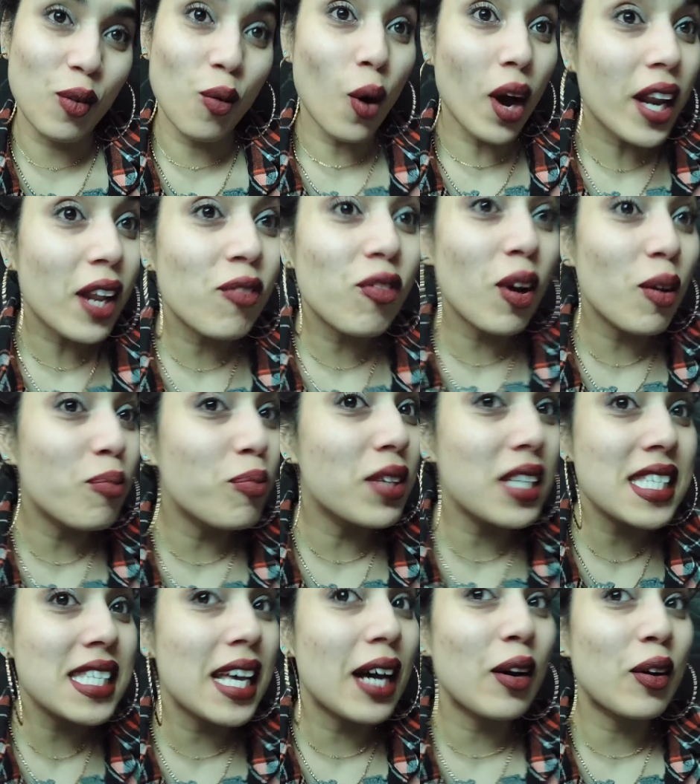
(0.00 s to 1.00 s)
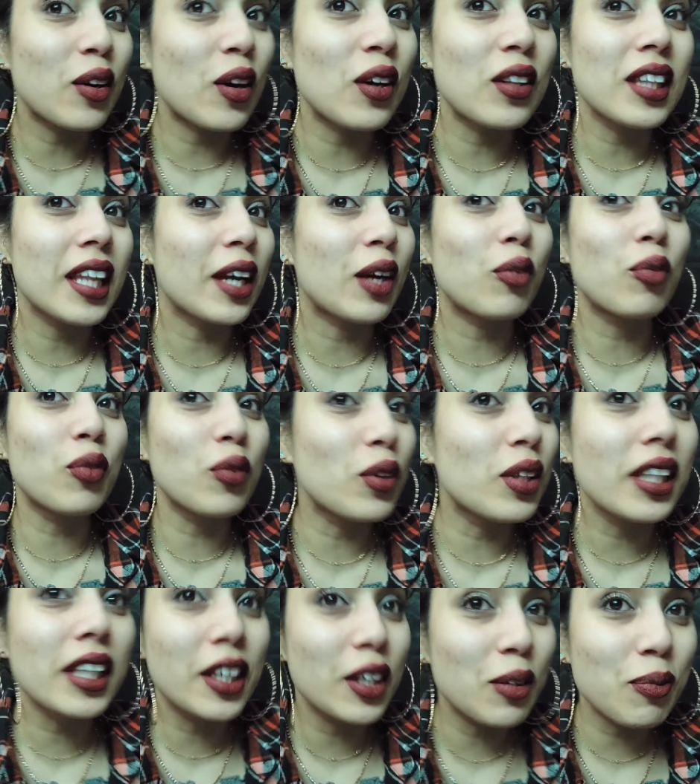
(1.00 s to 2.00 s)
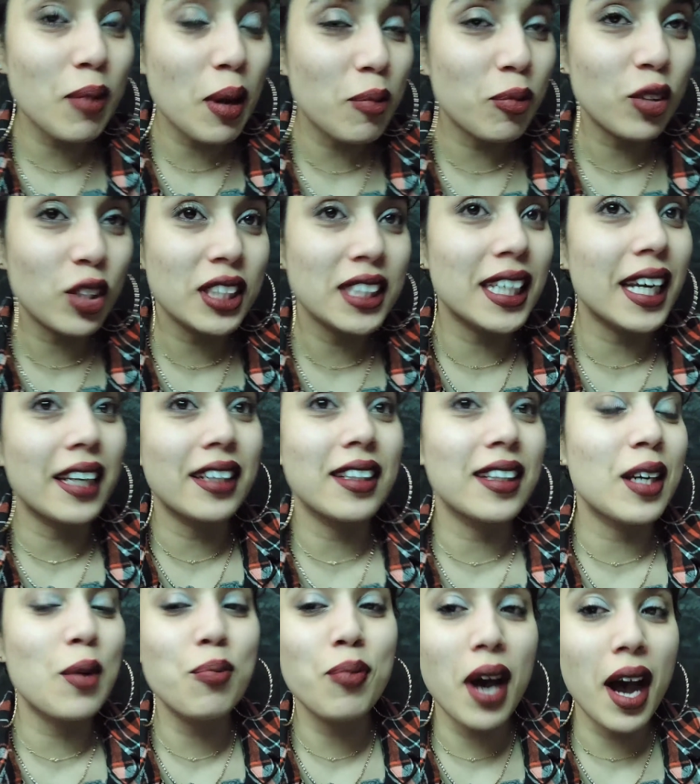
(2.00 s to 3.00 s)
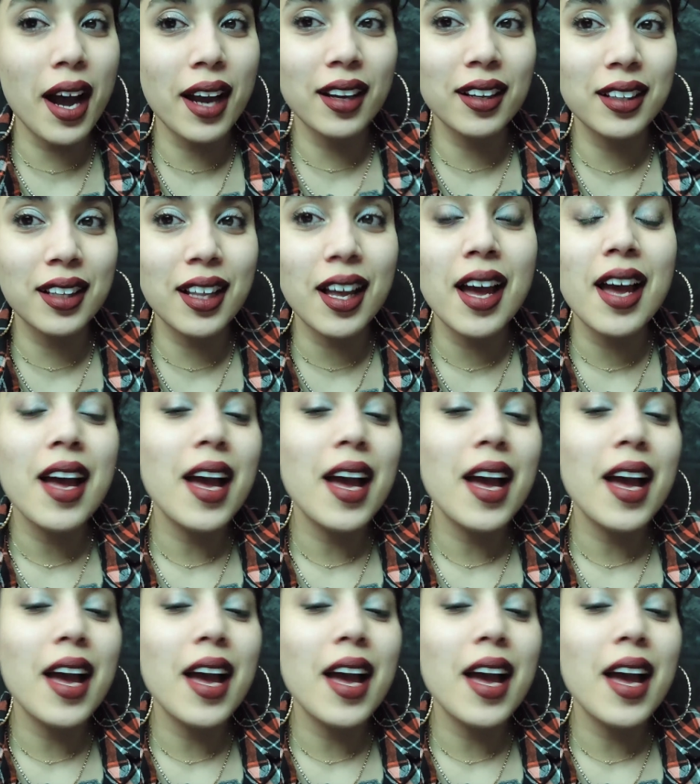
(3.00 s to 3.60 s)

what if I miss out on like really good memories that I could compile